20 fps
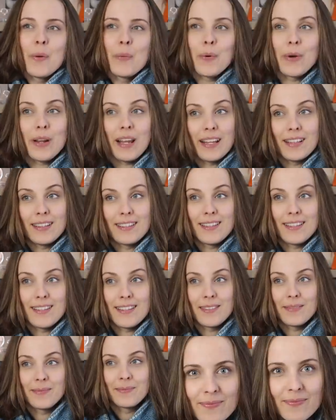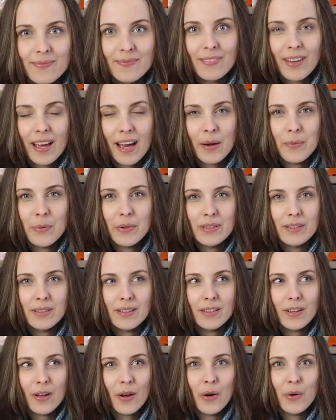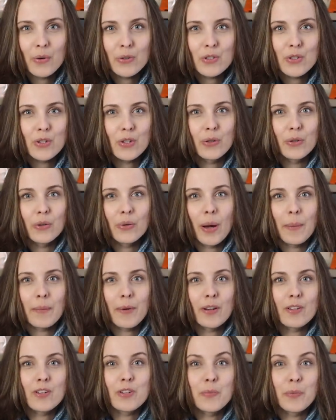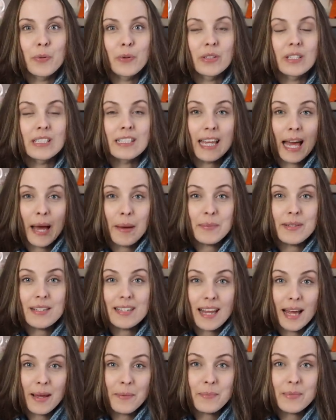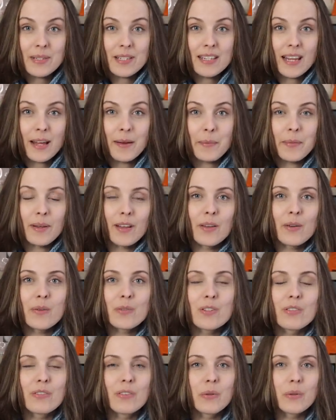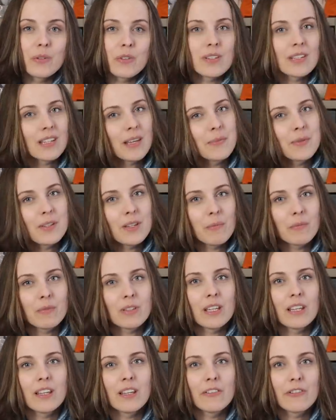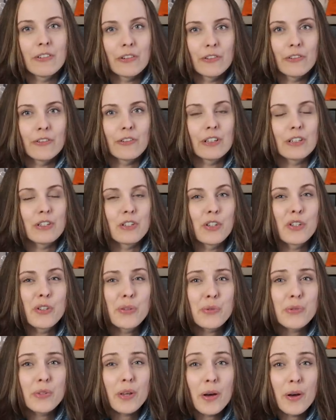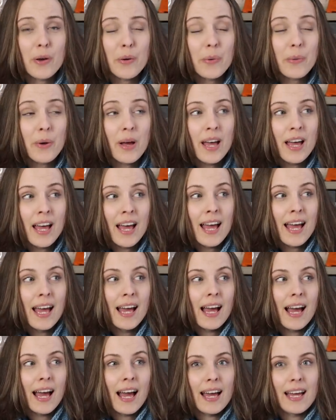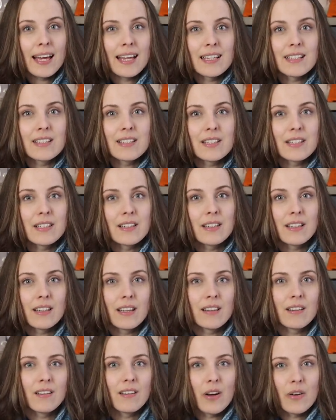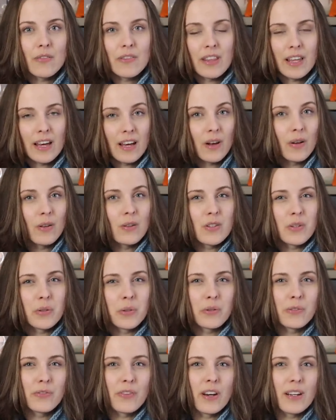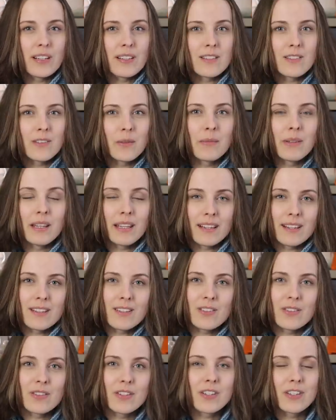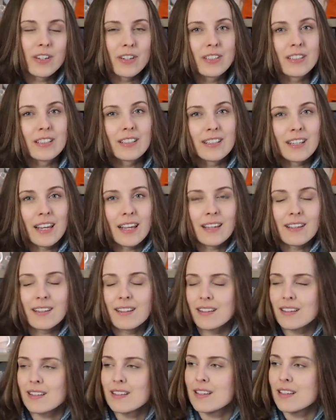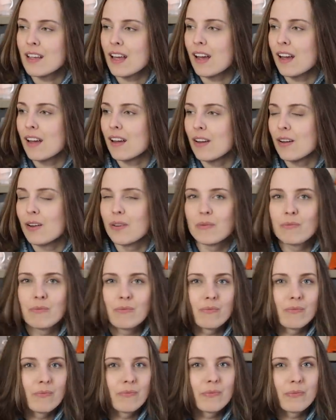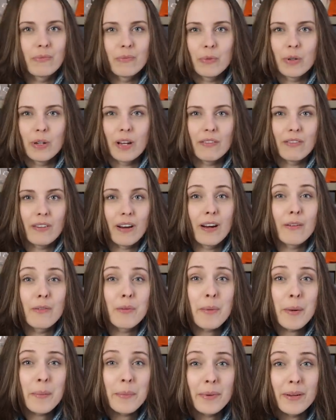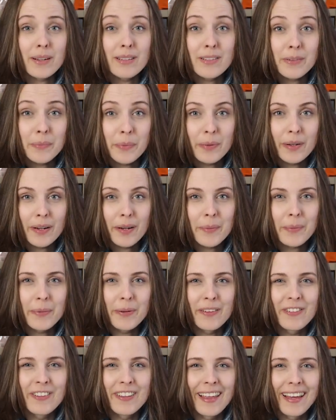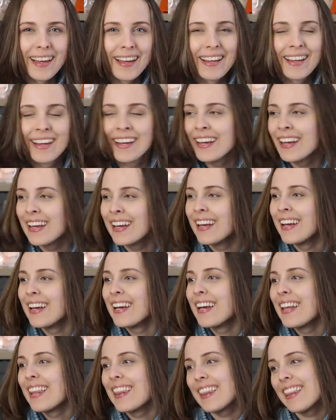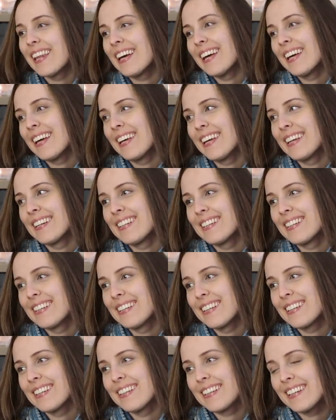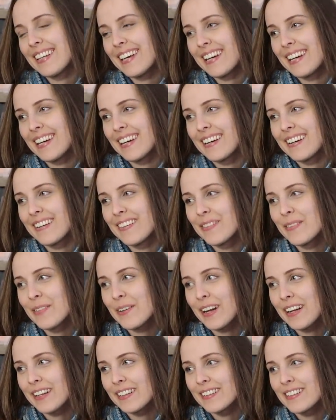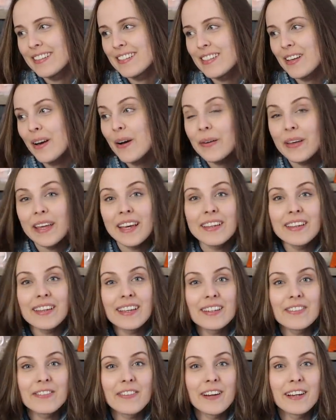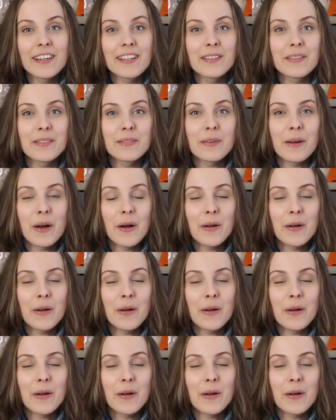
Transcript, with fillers: What else? I will go to, I'm going to put timestamps down below, so if you want to skip something, feel free to do so. And over there also you find some links to certain things, um, whatever I remember to put up over there then uh, yeah, what else? Oh yeah, you can find